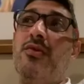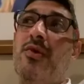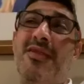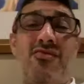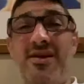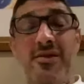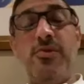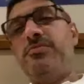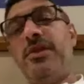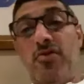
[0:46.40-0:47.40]
up in the good
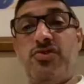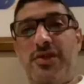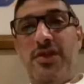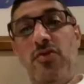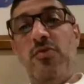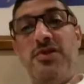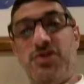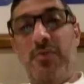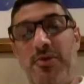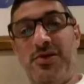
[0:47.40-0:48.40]
side. The European
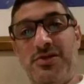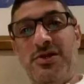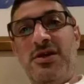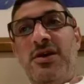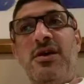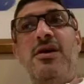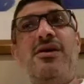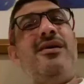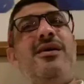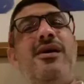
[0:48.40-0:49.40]
champions.
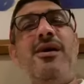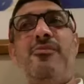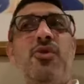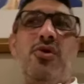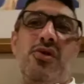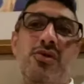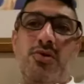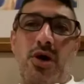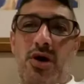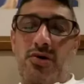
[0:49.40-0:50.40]
I'm not a
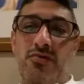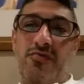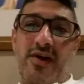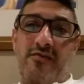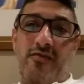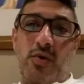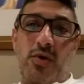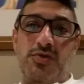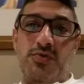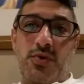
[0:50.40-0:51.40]
Lukaku fan for
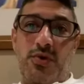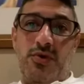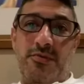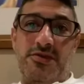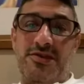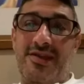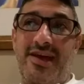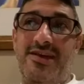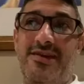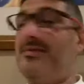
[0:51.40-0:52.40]
what it's worth. I mean,
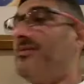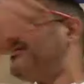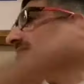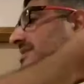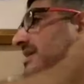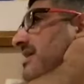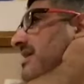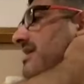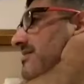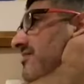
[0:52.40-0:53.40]
today,
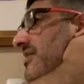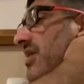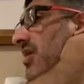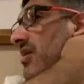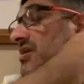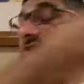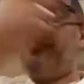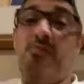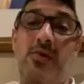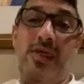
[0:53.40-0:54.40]
regardless
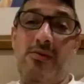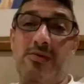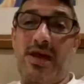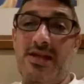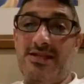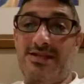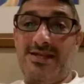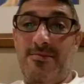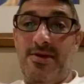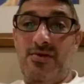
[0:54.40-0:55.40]
of whether they were down to
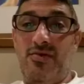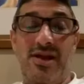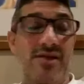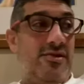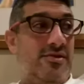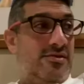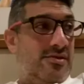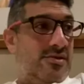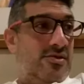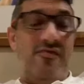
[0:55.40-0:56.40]
10 men or 11,
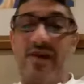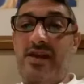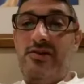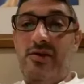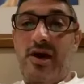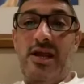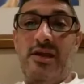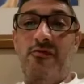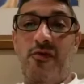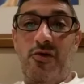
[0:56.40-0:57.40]
Van Dijk had
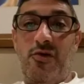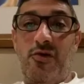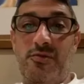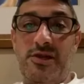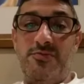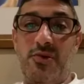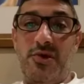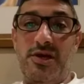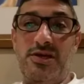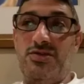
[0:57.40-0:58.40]
him firmly in his
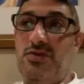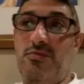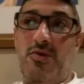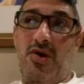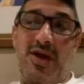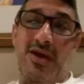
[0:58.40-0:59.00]
pocket. He's not